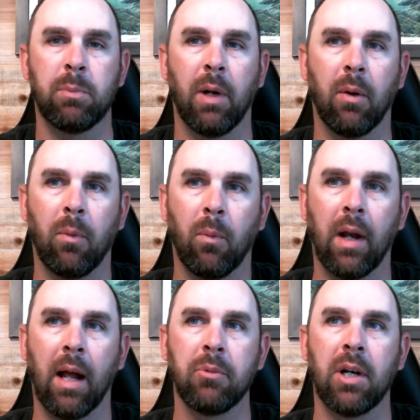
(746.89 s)
But
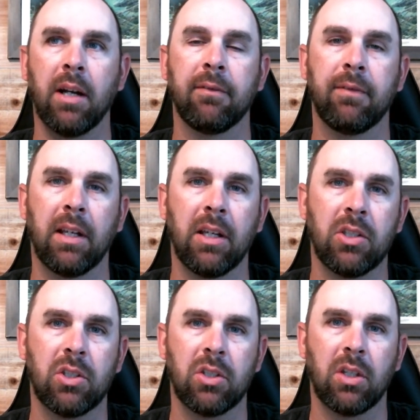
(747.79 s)
when I'm trying to
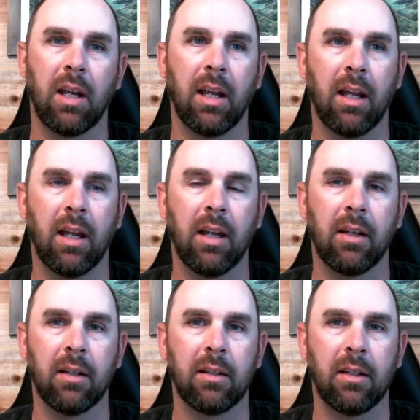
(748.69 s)
fish and,